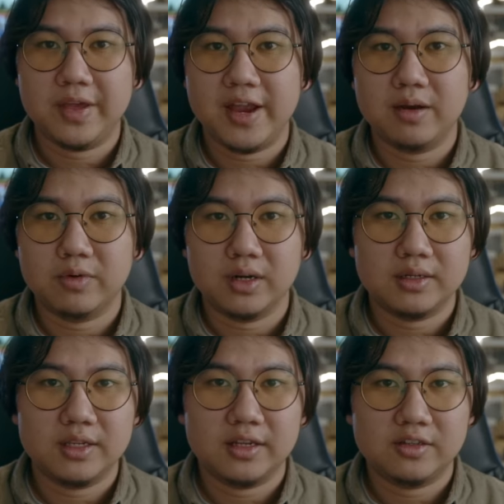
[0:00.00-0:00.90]

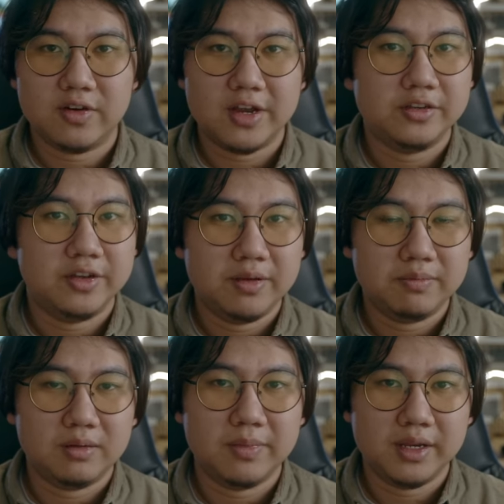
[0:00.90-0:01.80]
camera that tried to
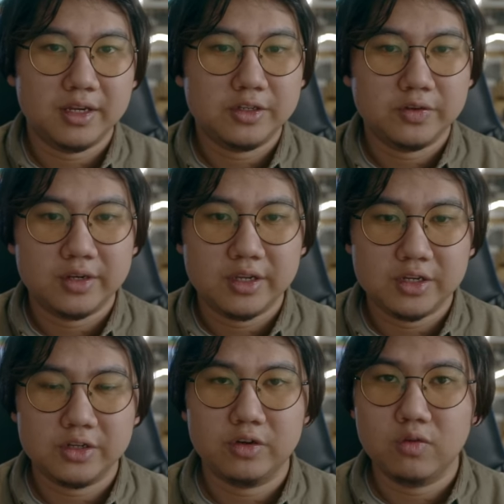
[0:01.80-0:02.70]
implement into a
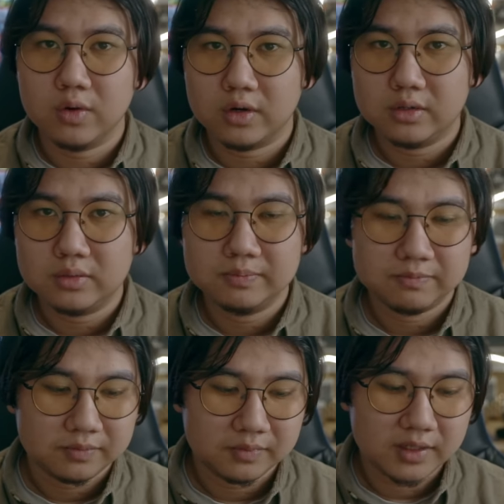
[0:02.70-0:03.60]
digital world,
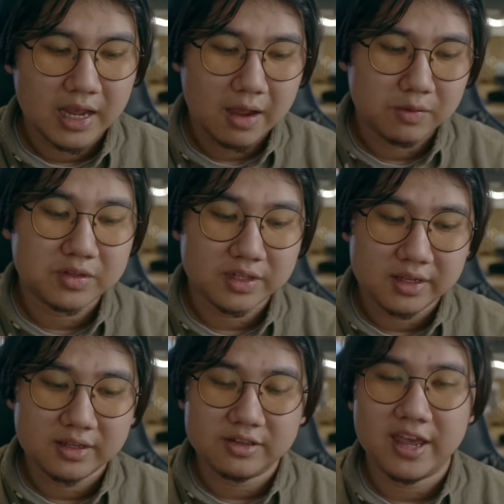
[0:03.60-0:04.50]
I would say
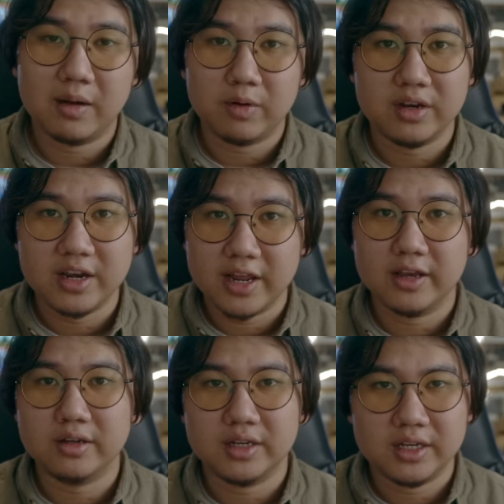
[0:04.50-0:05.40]
this camera
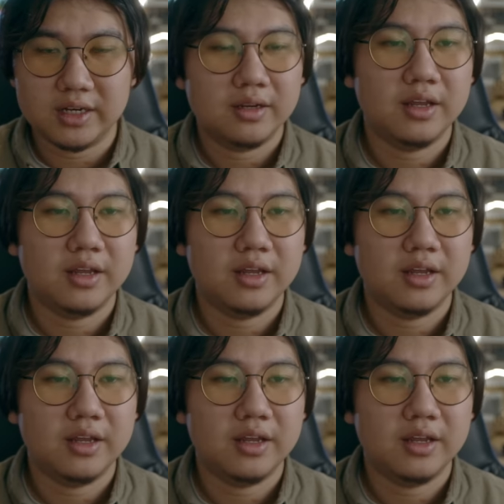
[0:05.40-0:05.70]
nailed it.